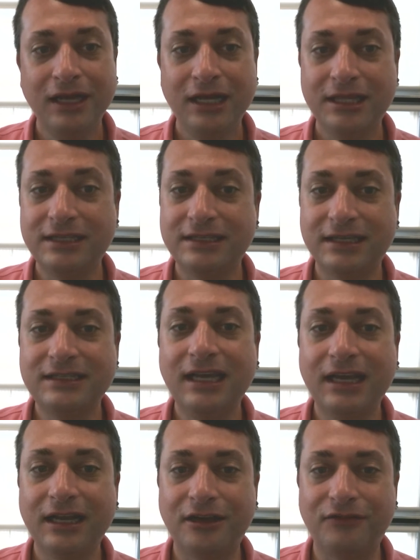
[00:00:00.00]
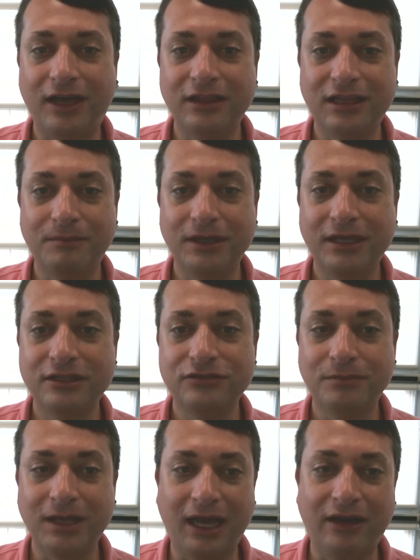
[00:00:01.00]
This is a ticketed event that begins
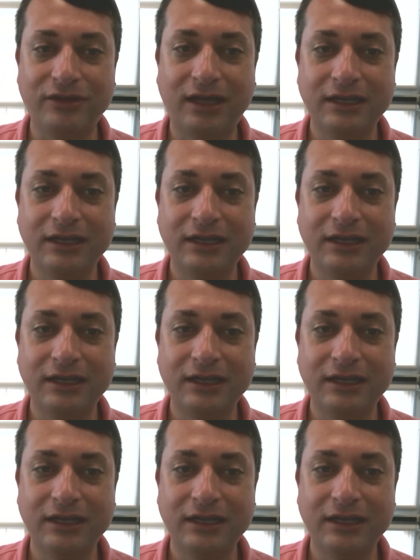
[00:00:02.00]
from the Avalon